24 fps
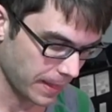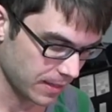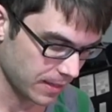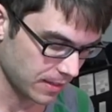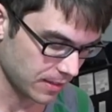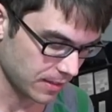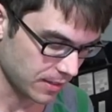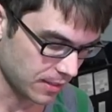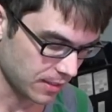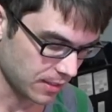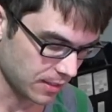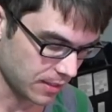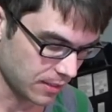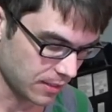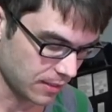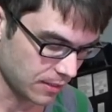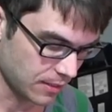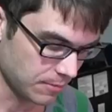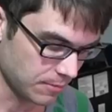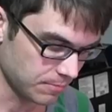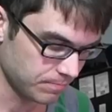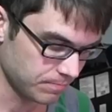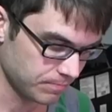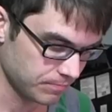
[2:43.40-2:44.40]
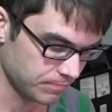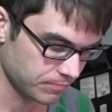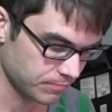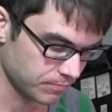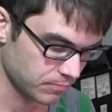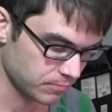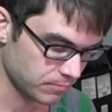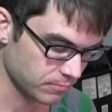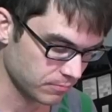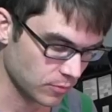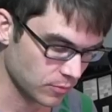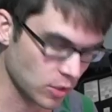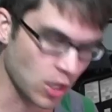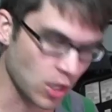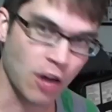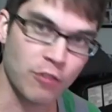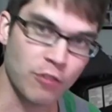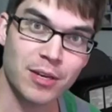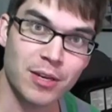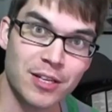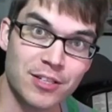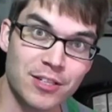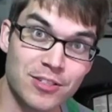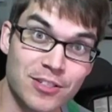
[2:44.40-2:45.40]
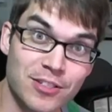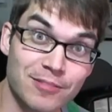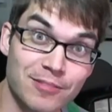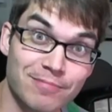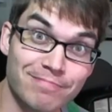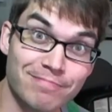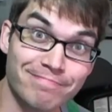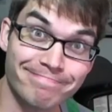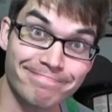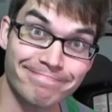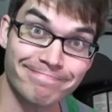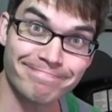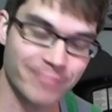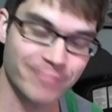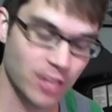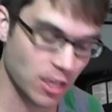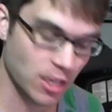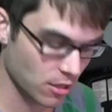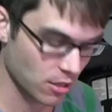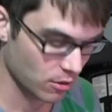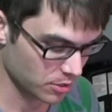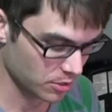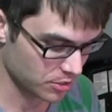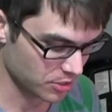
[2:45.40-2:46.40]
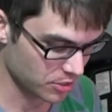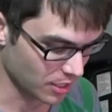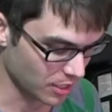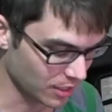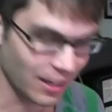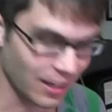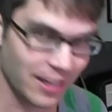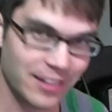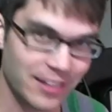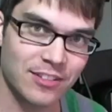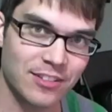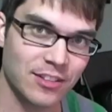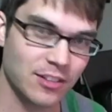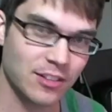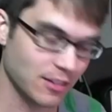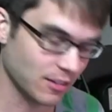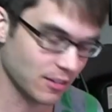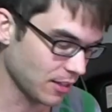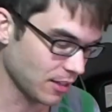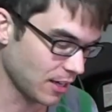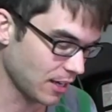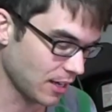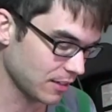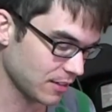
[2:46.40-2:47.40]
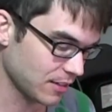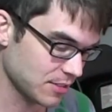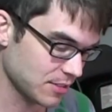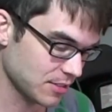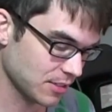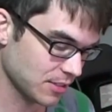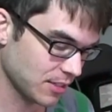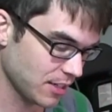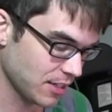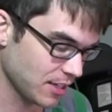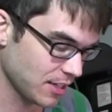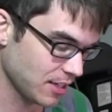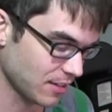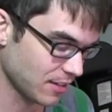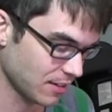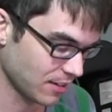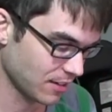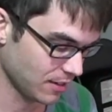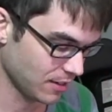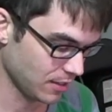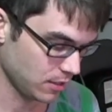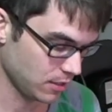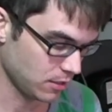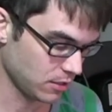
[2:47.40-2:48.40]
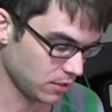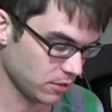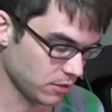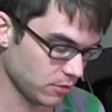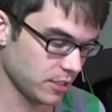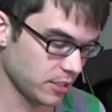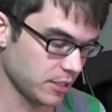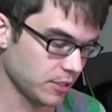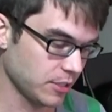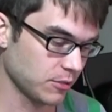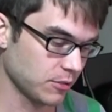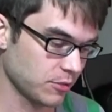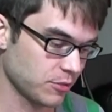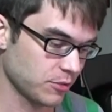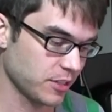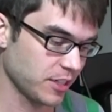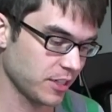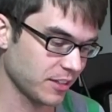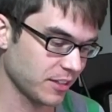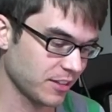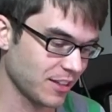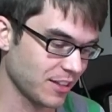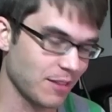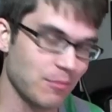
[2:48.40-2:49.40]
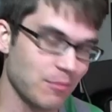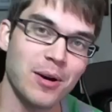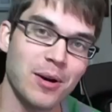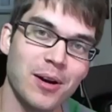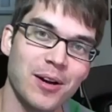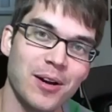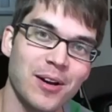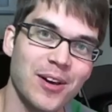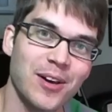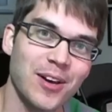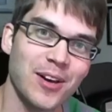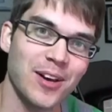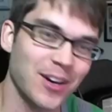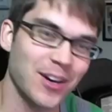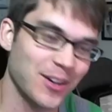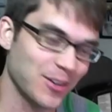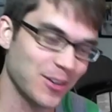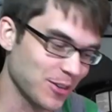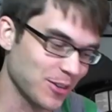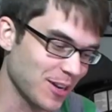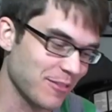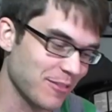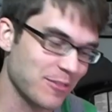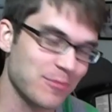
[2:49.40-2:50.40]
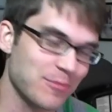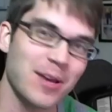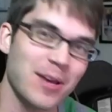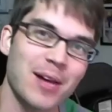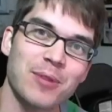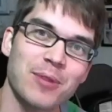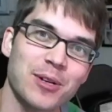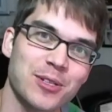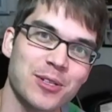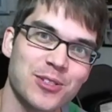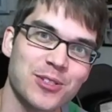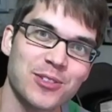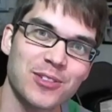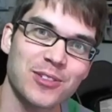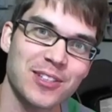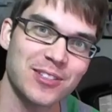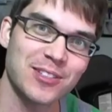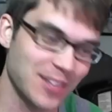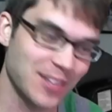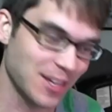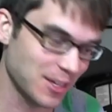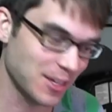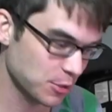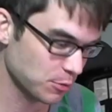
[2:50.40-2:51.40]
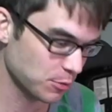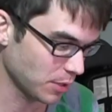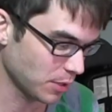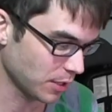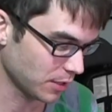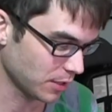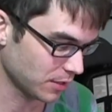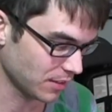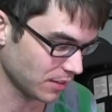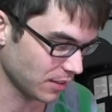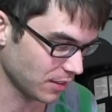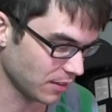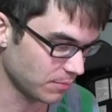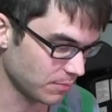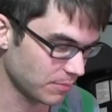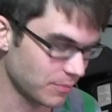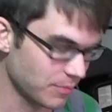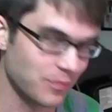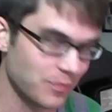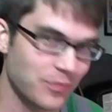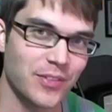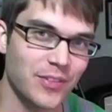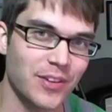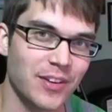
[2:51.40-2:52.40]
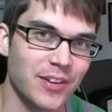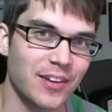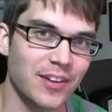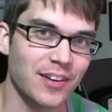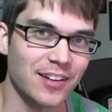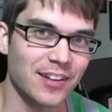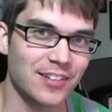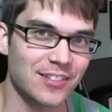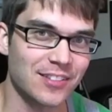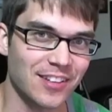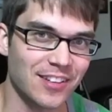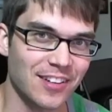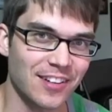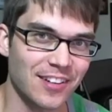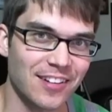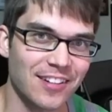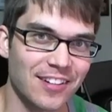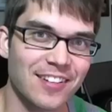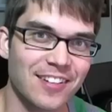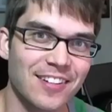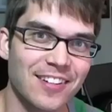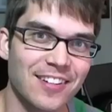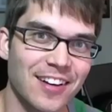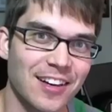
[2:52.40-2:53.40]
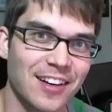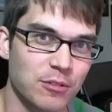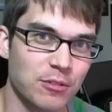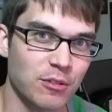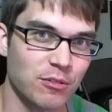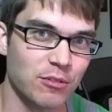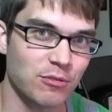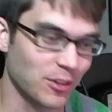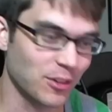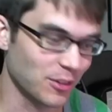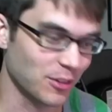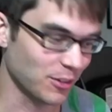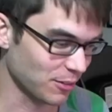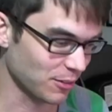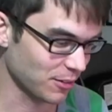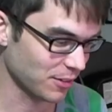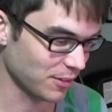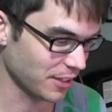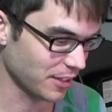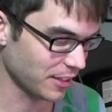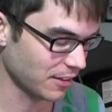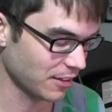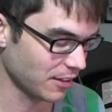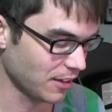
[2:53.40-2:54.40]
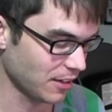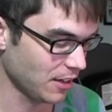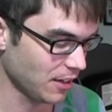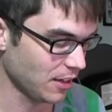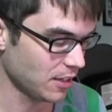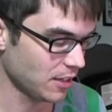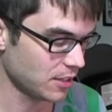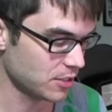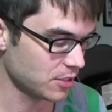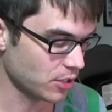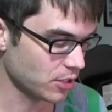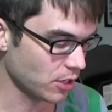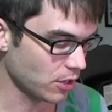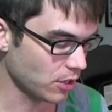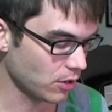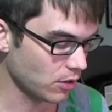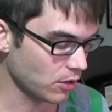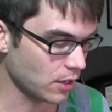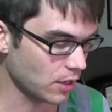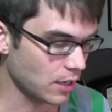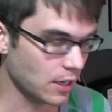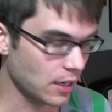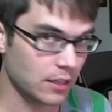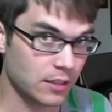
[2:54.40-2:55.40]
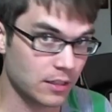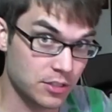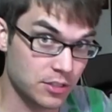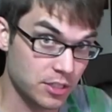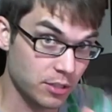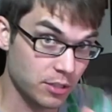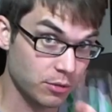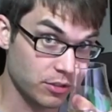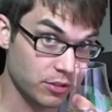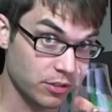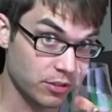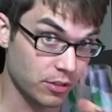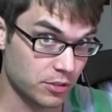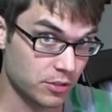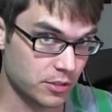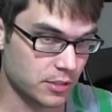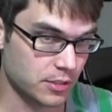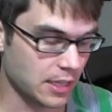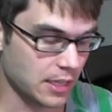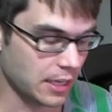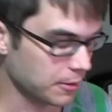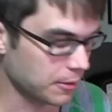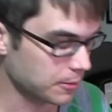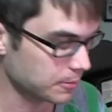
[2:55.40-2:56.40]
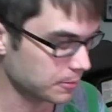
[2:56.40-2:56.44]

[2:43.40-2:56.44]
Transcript: um cough medicine, which I liked a lot as a kid. Although I don't drink it that much, I don't have it that much these days, but um, it's a uh, kind of a fun little thing. So uh, let's see what the nose is like.